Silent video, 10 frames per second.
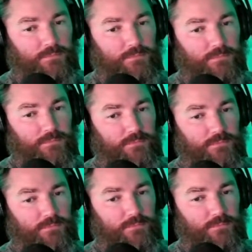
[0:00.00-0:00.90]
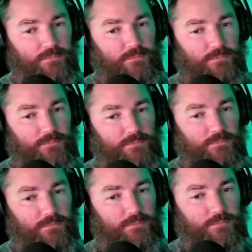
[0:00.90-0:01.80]

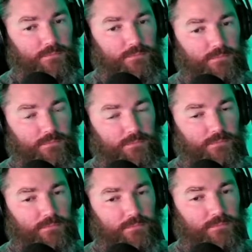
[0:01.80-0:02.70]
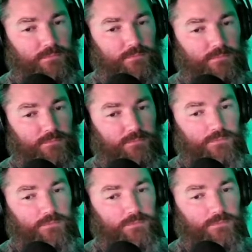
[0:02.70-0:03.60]

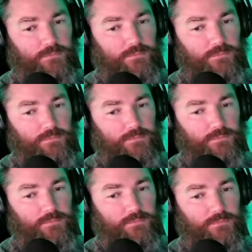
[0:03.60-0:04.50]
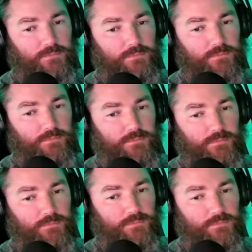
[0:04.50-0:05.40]

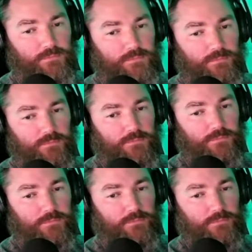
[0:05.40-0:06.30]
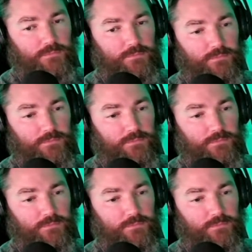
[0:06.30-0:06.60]
This person isn't speaking.